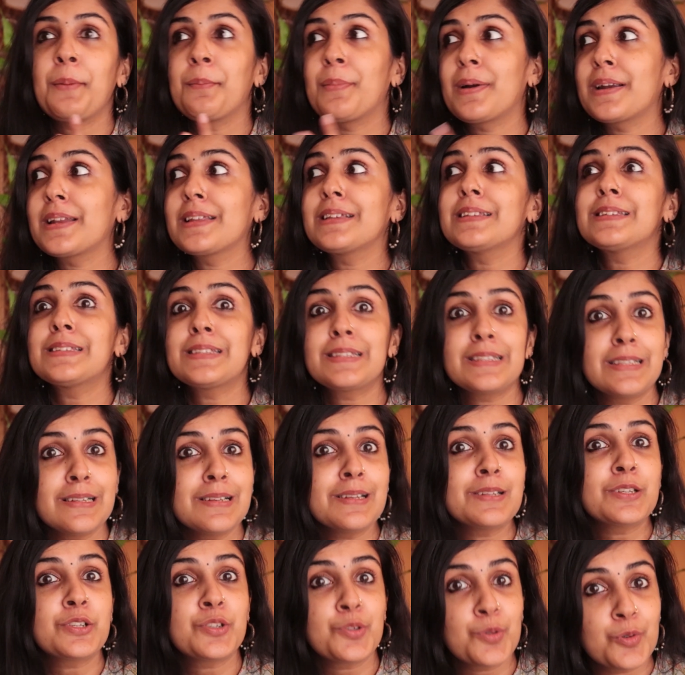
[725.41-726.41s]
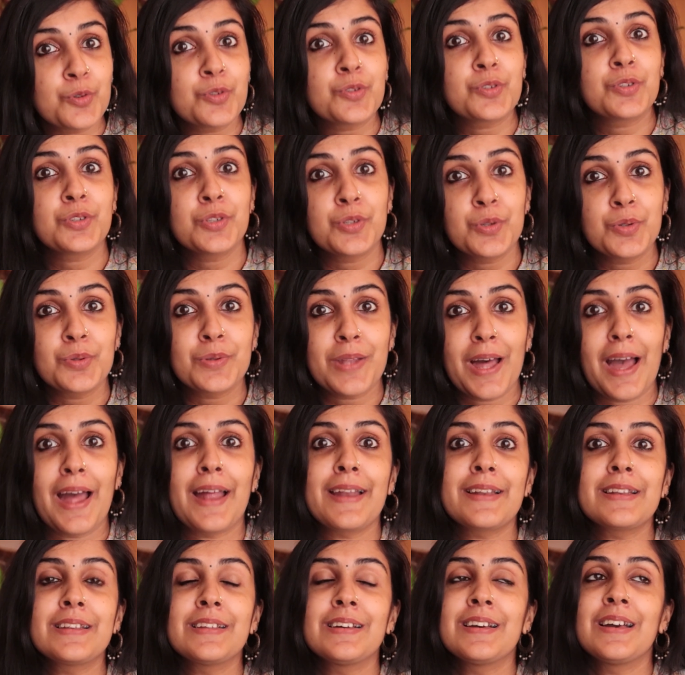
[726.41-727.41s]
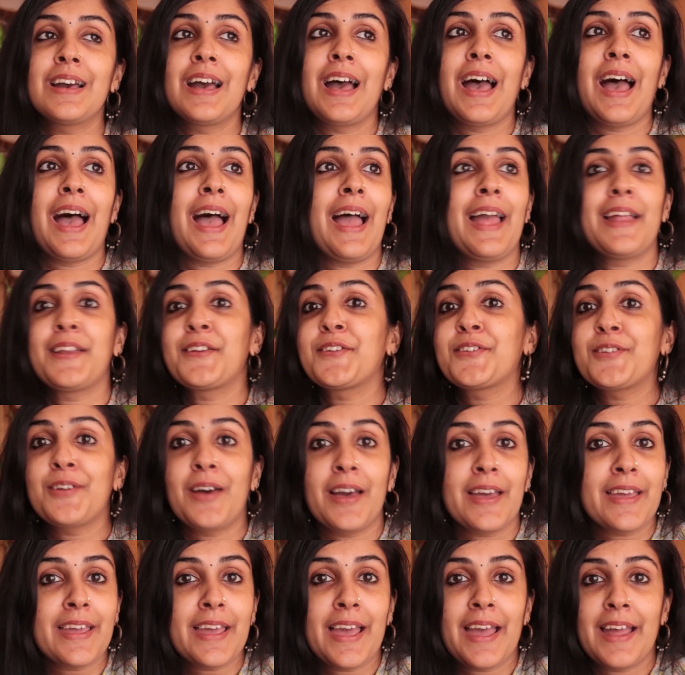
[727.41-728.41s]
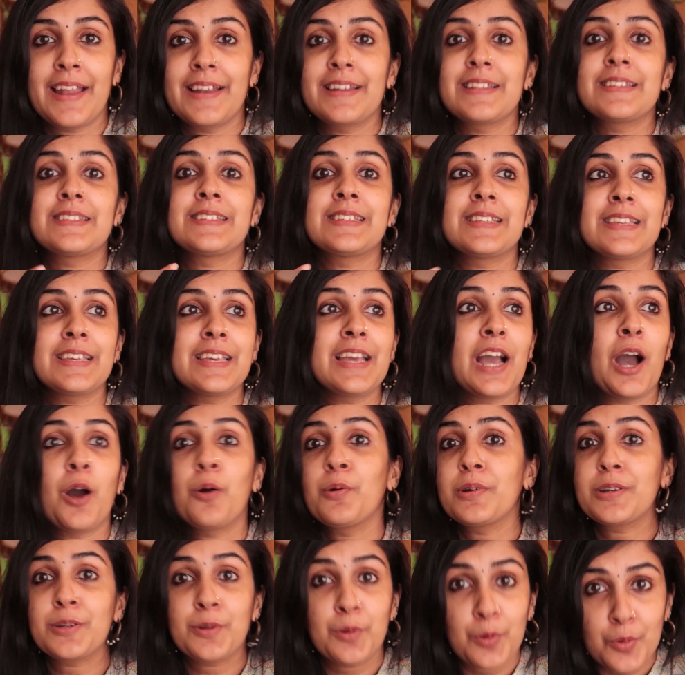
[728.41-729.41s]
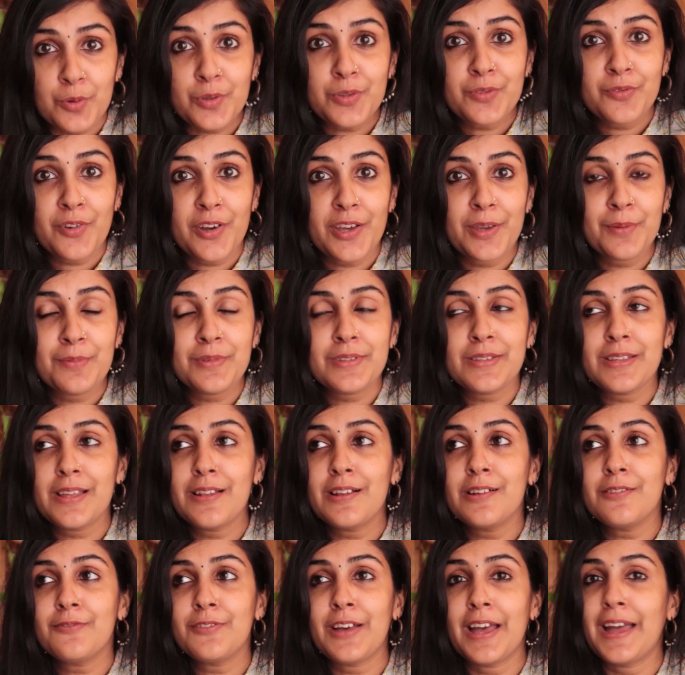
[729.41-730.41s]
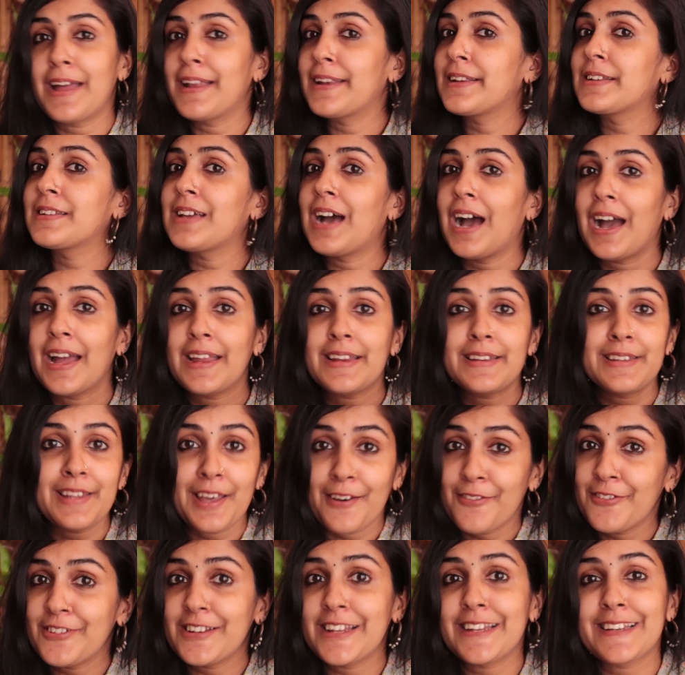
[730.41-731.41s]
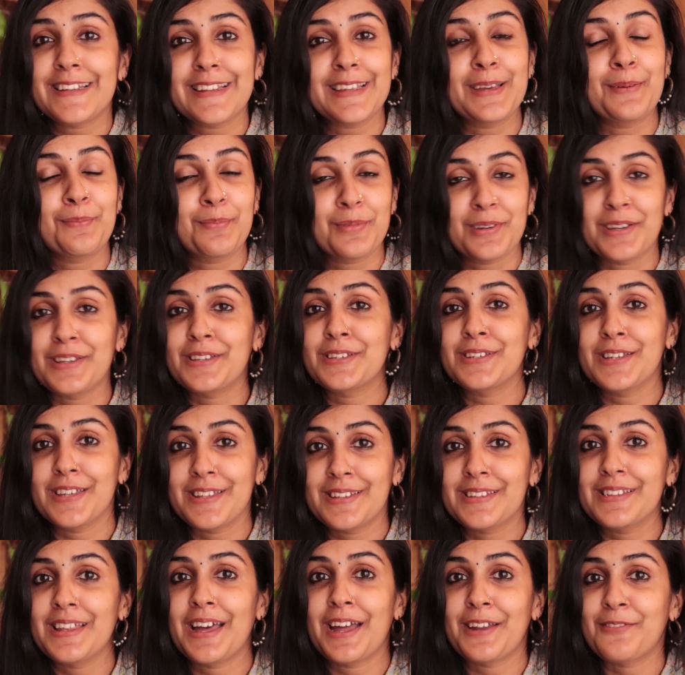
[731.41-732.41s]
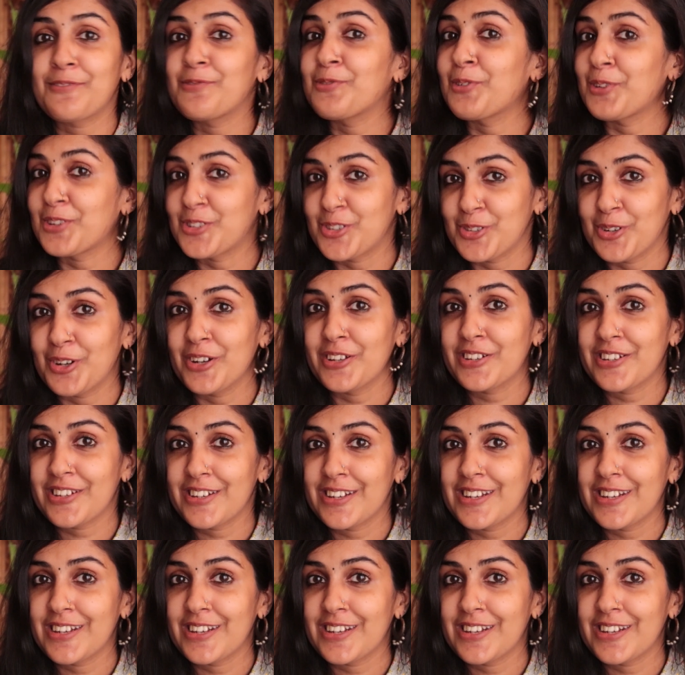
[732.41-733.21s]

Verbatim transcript: But he still chose to do that and try and see how it goes for himself, and I definitely appreciate that for sure.